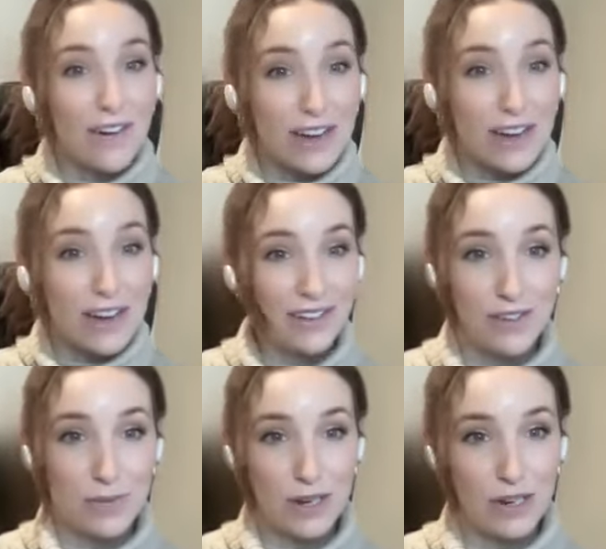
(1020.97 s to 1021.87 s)
How else
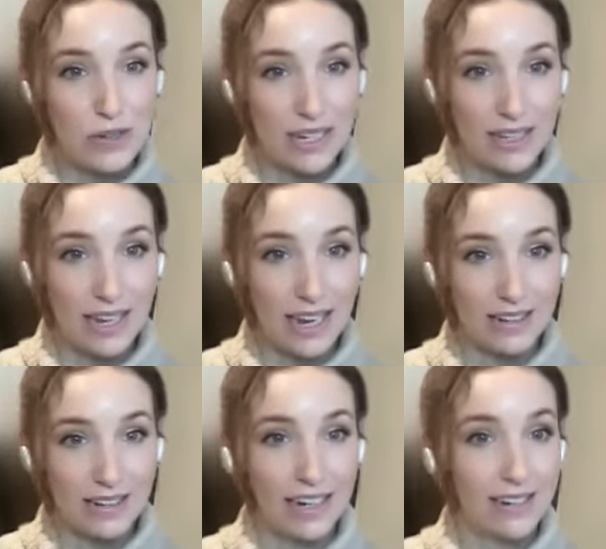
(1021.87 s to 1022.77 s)
have you been using the
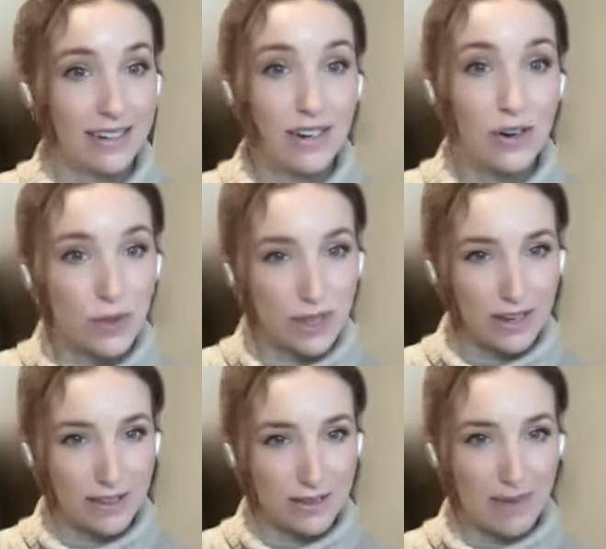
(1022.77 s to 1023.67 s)
analytics? I know
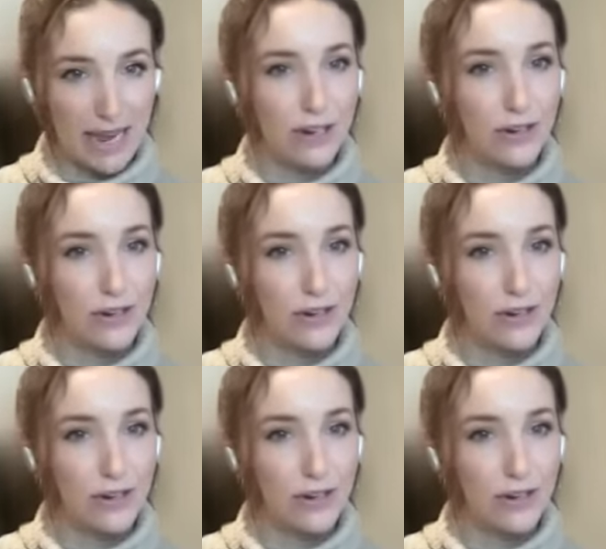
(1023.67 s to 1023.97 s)
the